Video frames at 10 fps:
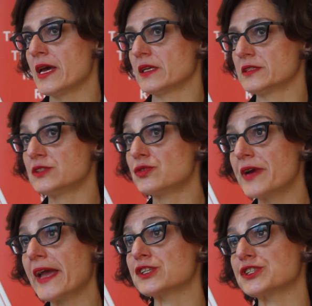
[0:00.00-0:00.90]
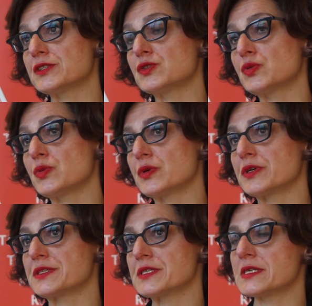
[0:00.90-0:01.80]
the direction
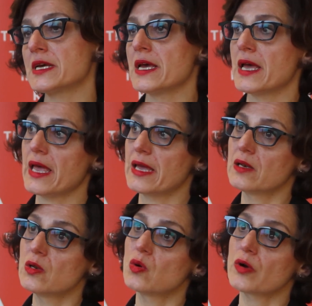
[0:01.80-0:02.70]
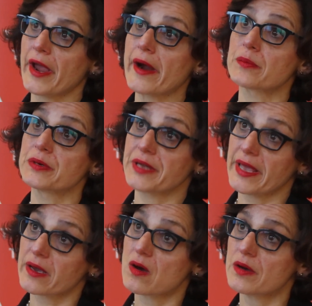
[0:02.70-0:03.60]
towards a low carbon
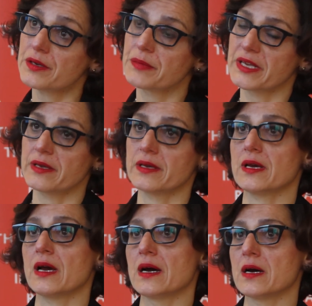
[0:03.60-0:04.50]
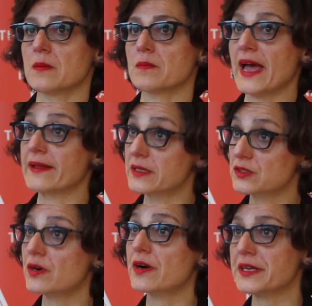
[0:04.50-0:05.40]
economy and the
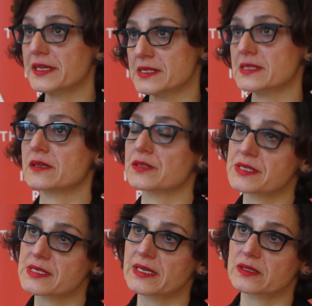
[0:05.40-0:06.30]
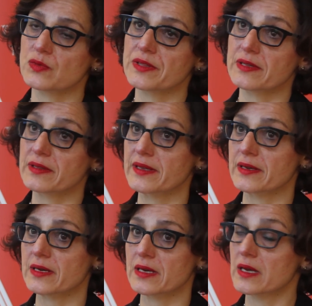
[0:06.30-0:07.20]
targets that are set within
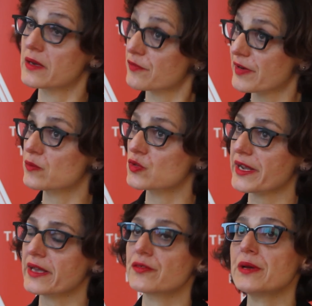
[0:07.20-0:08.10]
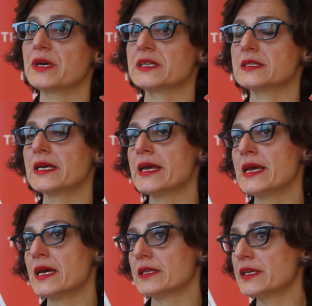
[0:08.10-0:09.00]
the framework agreement,
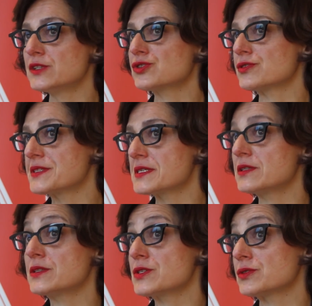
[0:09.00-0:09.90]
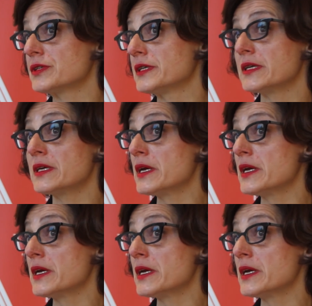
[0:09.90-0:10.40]
the insurance industry